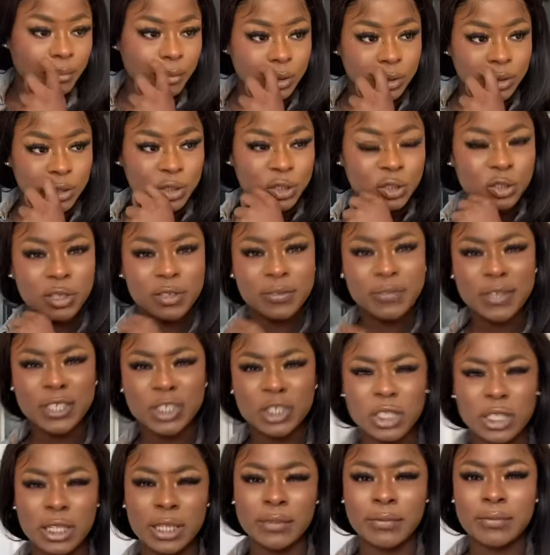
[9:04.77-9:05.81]
not too sure if I
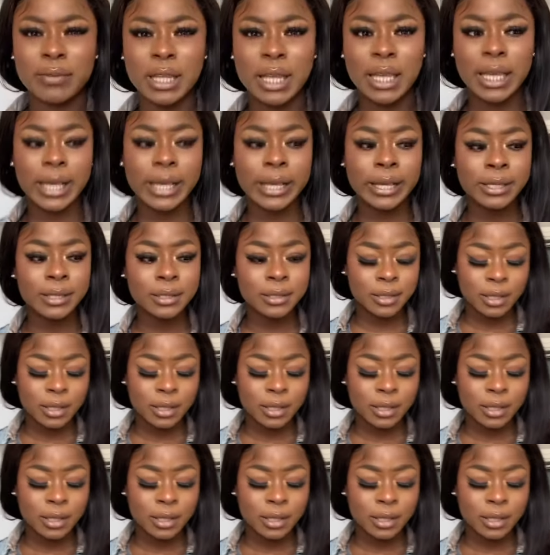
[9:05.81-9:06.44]
should leave the keys.